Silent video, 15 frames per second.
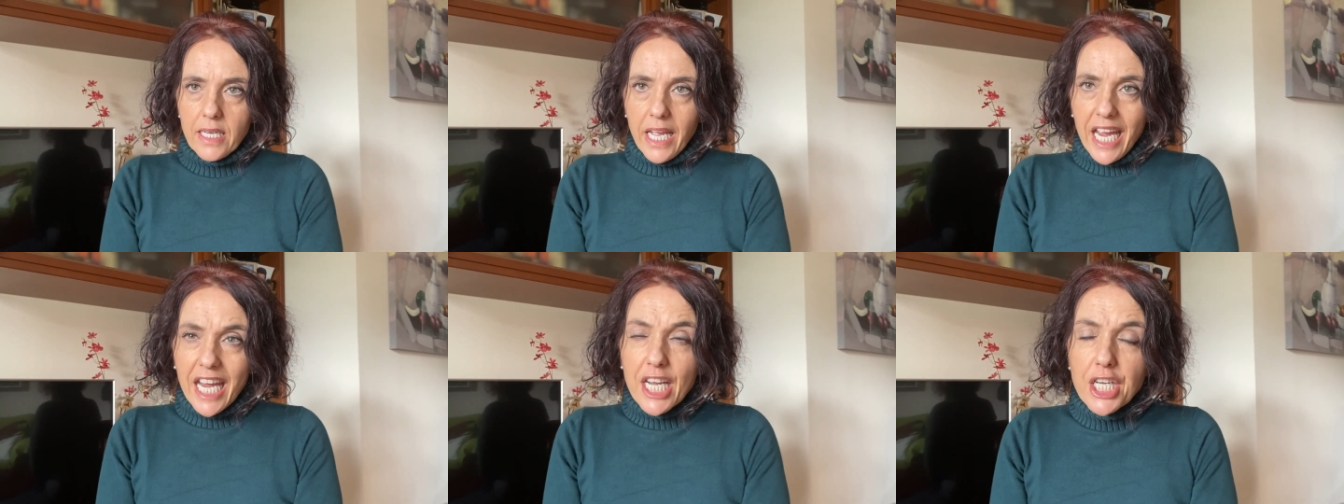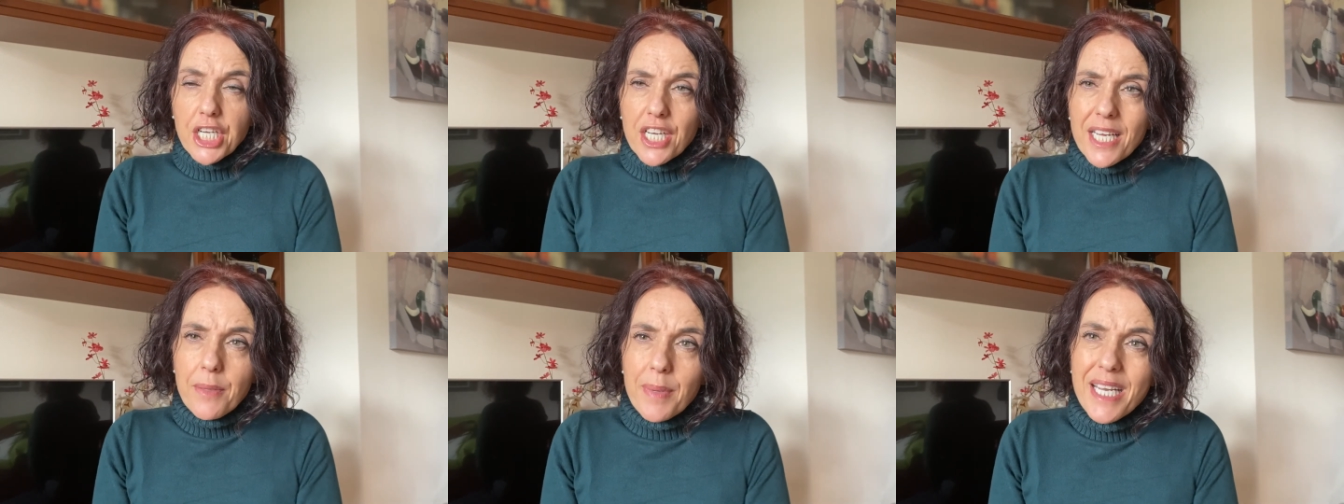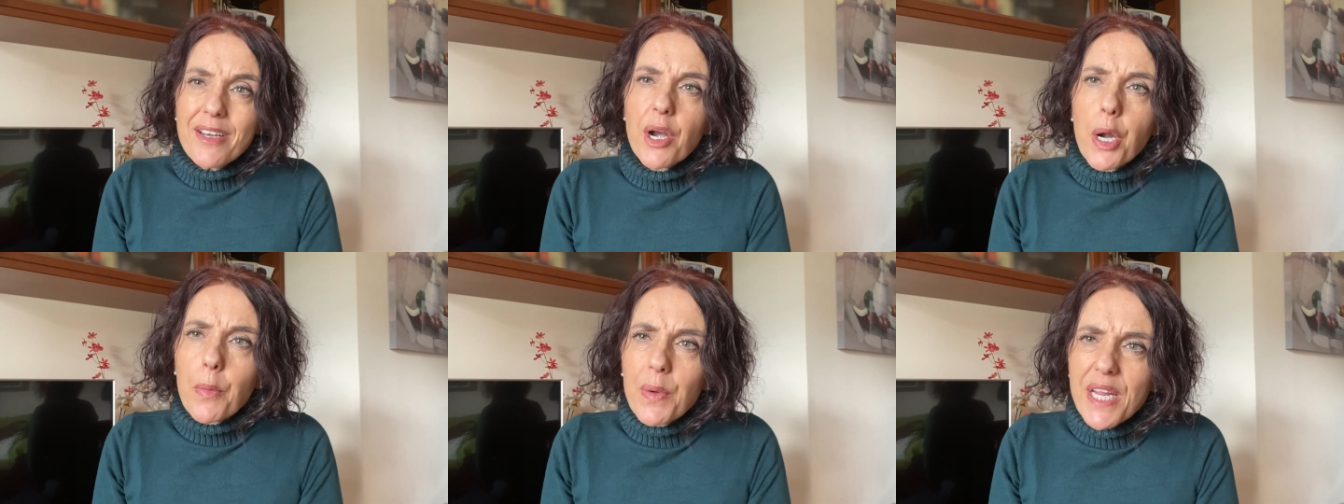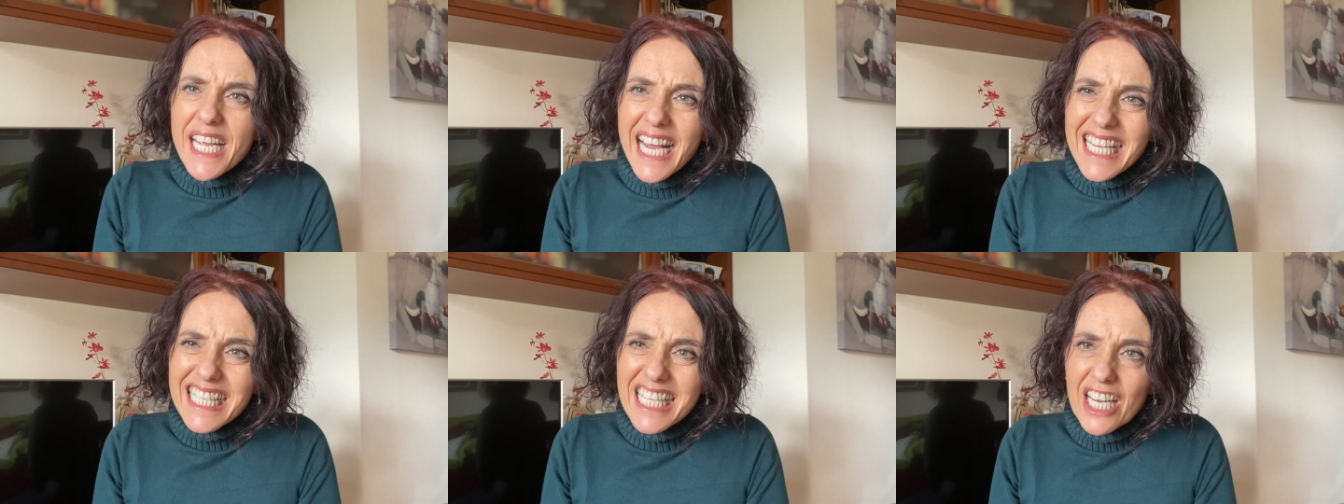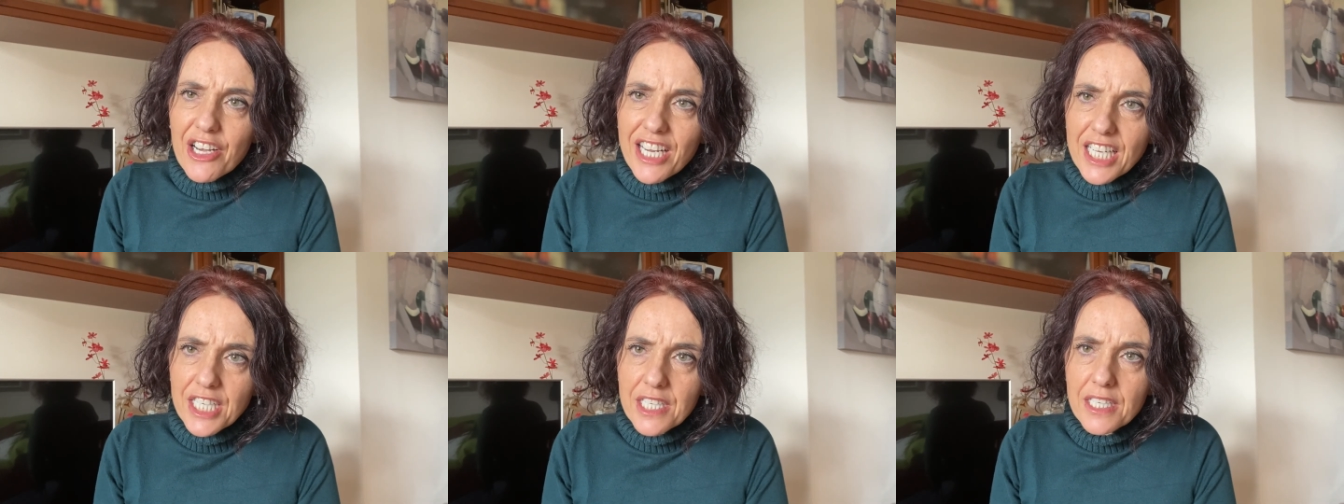Is she even real, Trish?